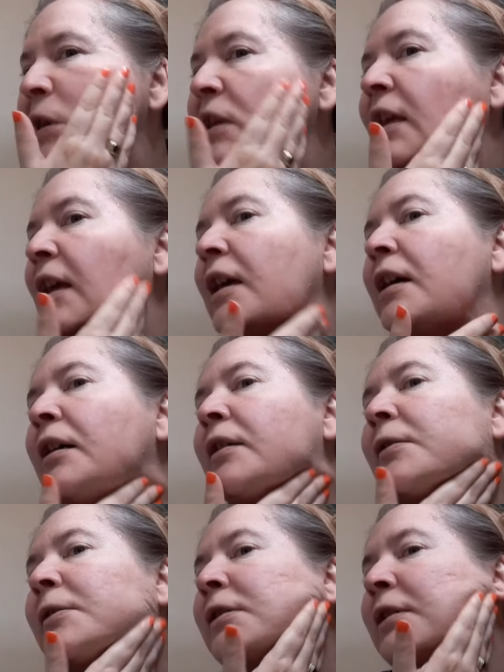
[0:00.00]
Yeah,
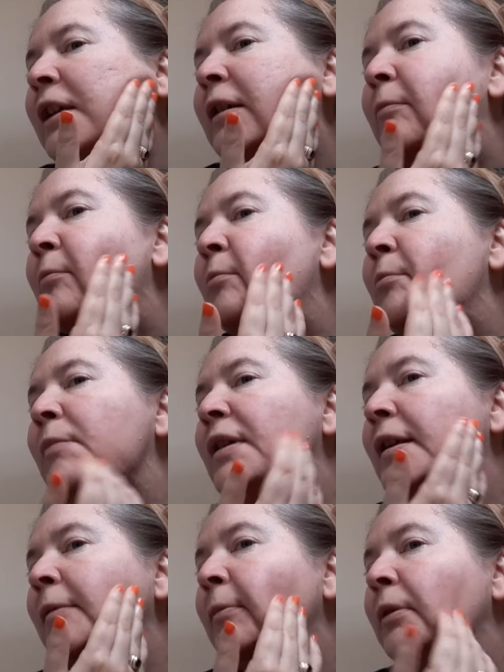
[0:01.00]
there's like
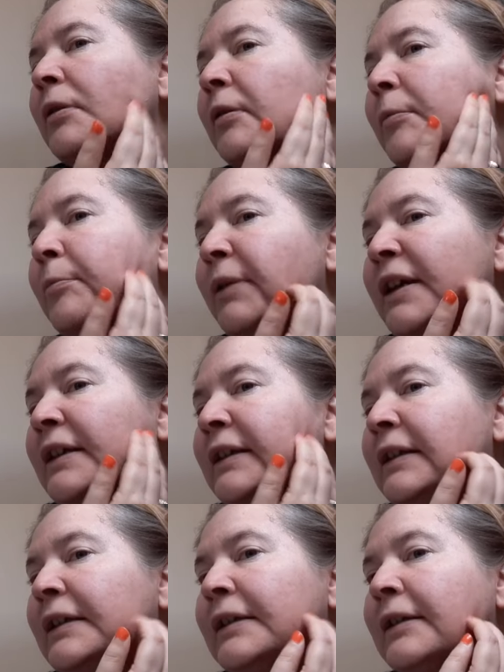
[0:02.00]
minimal
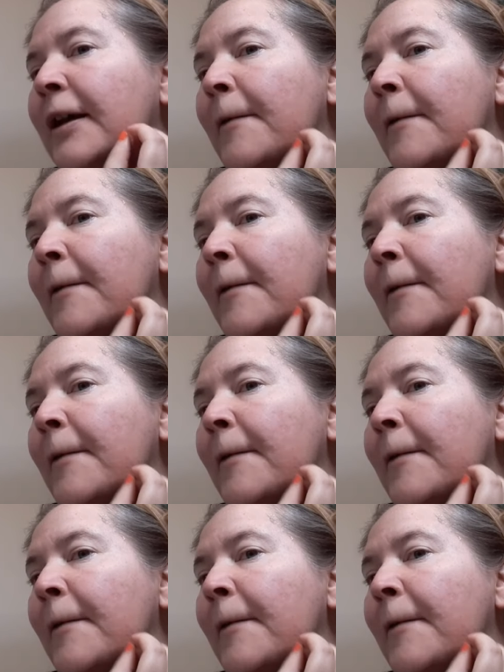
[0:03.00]
bits.